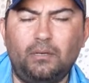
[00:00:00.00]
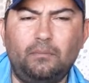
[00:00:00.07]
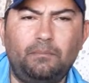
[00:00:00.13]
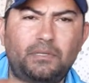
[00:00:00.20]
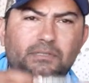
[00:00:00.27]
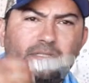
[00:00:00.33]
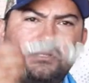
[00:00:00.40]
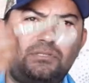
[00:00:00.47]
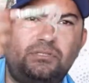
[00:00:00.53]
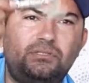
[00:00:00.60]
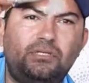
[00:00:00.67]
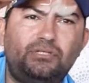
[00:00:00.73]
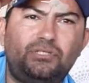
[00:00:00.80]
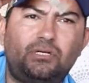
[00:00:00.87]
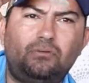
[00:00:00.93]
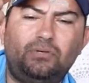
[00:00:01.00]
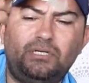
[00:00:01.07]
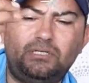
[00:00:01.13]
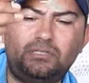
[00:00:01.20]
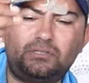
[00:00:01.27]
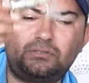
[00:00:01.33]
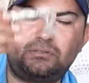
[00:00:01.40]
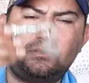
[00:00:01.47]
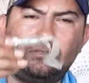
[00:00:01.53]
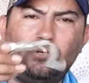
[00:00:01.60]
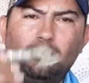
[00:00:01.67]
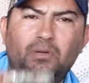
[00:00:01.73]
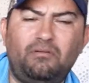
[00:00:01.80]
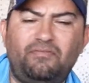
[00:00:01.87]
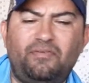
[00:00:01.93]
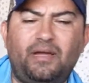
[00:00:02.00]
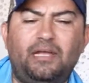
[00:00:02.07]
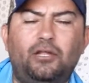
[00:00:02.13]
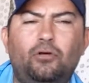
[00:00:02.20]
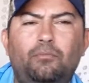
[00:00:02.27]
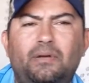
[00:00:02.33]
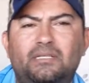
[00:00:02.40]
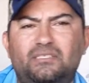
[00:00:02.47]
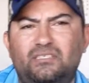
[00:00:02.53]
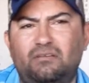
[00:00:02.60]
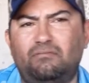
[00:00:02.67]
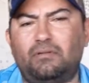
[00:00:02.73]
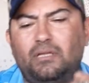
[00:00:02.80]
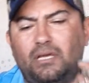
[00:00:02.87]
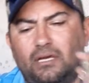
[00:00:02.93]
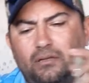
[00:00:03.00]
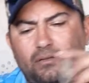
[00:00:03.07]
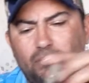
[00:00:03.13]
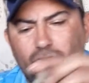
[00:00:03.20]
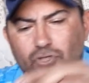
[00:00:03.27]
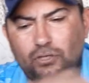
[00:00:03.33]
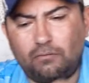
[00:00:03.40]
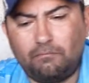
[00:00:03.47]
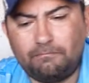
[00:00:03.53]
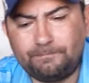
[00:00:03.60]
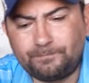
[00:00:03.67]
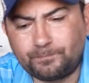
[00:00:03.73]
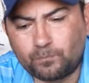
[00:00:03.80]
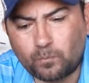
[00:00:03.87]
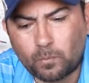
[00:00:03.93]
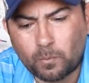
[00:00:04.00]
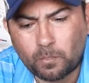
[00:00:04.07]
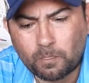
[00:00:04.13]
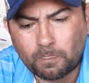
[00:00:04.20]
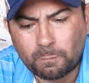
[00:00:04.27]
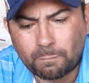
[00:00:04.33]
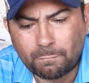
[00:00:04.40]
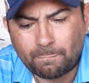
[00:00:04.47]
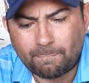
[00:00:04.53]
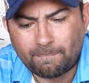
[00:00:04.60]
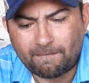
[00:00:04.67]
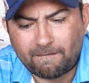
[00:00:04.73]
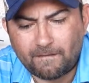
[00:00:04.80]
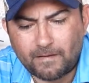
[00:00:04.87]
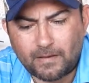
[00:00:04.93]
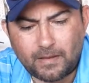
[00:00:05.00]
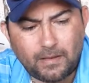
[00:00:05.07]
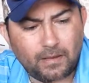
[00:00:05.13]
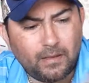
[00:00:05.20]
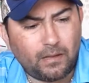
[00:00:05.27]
But this is the Jerry's. You may find them at 7 Day Addiction. Okay.